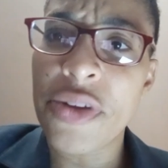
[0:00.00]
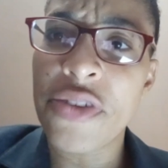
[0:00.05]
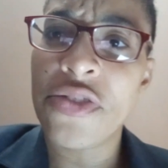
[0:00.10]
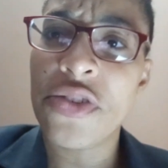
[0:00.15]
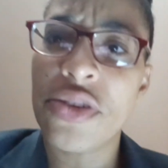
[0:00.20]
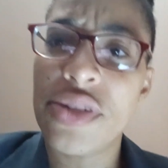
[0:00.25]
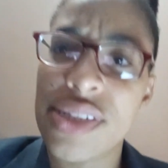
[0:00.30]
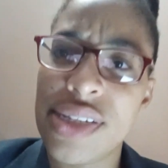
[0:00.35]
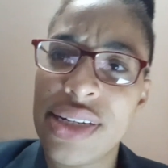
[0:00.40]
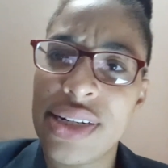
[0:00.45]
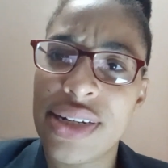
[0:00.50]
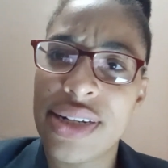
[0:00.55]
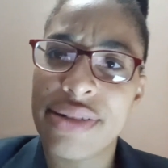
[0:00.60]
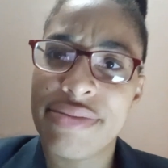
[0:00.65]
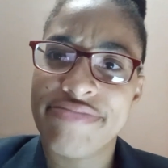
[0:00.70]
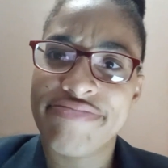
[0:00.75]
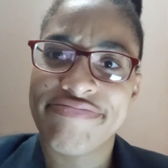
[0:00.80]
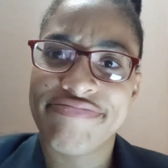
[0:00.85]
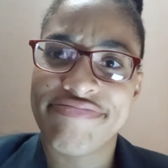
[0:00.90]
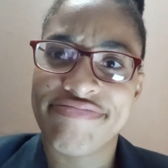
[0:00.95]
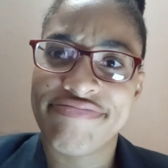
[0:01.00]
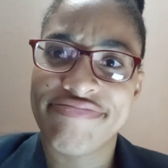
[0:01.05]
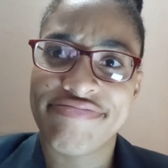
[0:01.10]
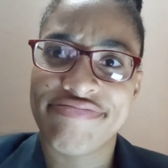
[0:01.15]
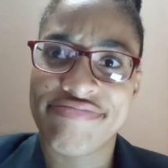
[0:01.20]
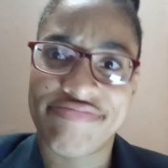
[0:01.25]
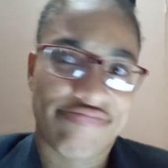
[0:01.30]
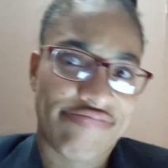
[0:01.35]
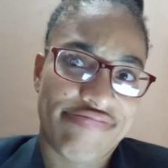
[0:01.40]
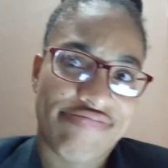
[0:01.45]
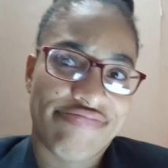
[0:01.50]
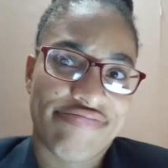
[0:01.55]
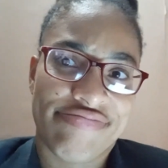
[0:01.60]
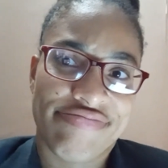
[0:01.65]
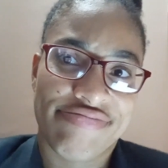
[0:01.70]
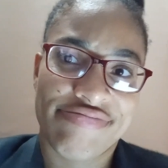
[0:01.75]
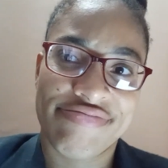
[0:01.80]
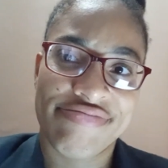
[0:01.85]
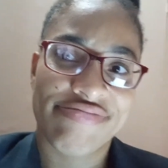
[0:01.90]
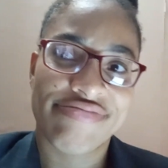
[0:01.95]
your phone signal.
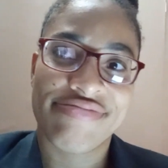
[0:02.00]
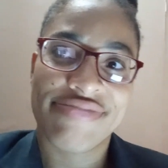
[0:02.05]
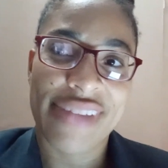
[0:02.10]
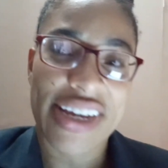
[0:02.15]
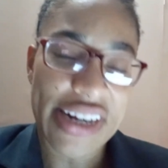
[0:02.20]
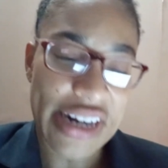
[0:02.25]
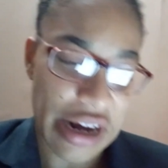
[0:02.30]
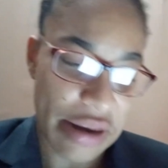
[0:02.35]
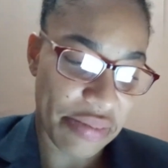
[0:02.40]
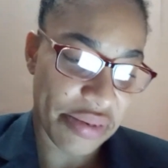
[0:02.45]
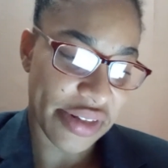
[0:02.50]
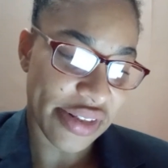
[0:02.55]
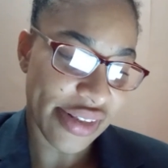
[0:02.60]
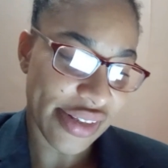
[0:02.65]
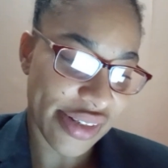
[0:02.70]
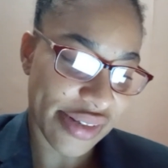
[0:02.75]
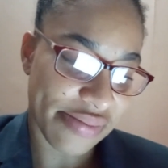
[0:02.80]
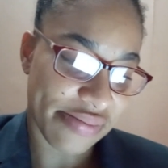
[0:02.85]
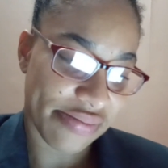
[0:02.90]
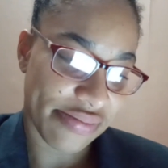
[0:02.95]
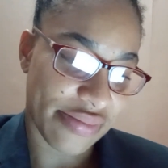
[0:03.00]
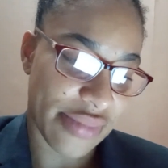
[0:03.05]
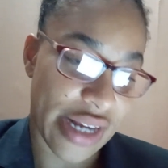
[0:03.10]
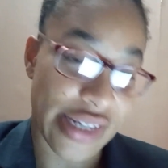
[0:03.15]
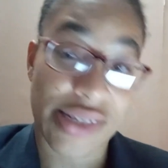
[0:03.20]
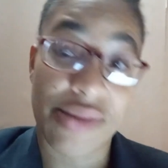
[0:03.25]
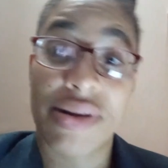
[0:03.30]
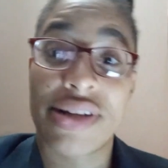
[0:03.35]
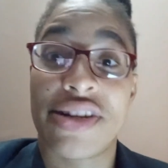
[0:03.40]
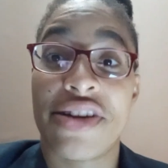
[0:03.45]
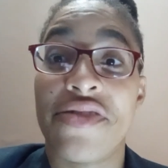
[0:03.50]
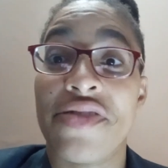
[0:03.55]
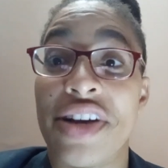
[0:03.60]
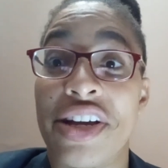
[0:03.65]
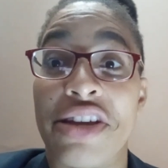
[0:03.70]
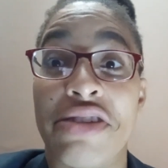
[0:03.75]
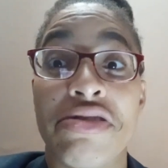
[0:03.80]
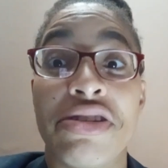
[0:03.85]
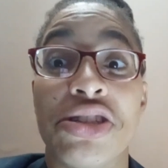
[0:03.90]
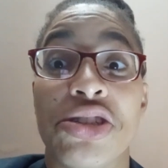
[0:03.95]
It happens. As a matter of
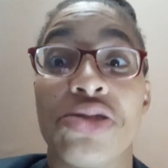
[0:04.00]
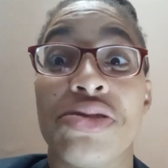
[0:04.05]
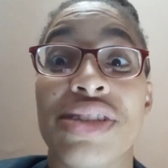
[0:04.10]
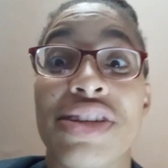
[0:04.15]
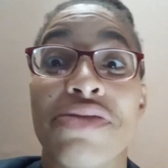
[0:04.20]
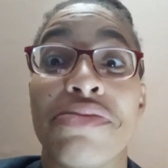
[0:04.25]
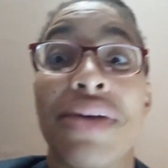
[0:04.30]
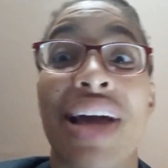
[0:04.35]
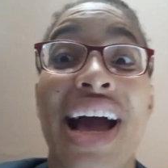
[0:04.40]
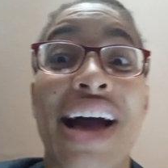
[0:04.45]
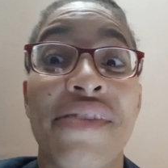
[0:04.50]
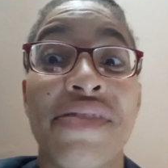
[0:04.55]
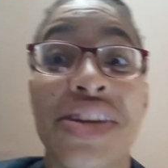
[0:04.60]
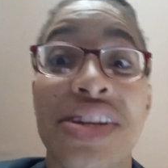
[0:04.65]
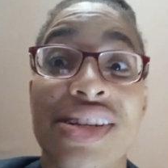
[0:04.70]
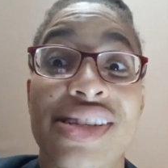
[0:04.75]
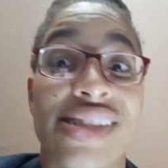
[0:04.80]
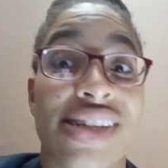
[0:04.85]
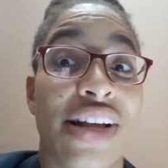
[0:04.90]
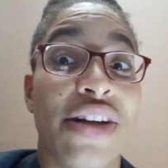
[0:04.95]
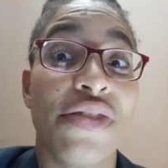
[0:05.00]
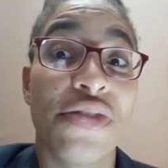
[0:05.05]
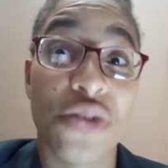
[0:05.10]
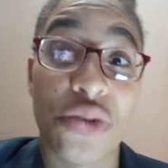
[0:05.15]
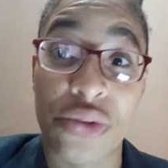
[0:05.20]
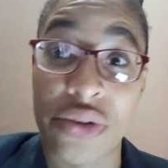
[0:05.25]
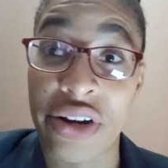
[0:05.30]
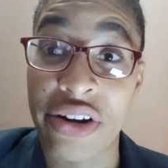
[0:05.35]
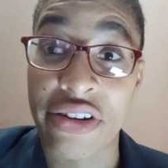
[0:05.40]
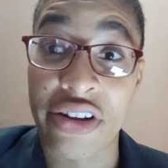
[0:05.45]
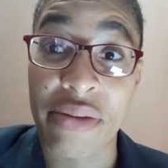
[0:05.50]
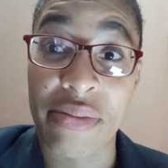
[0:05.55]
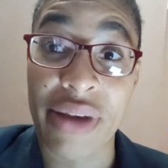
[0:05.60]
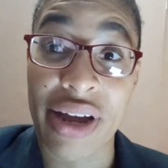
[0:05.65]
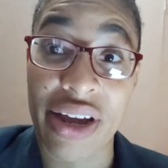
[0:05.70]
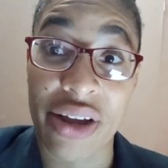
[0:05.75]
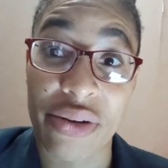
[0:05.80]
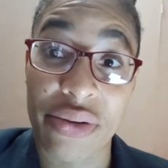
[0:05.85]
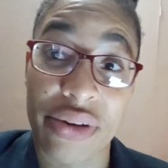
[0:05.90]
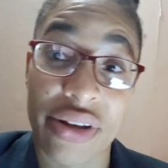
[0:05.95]
fact, you really shouldn't even be having your cell phone near your
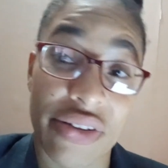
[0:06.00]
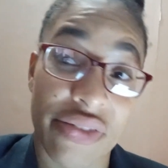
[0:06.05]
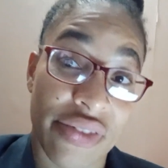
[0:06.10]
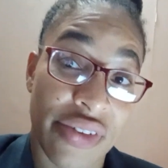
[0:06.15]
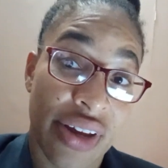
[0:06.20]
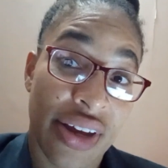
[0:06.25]
microwave.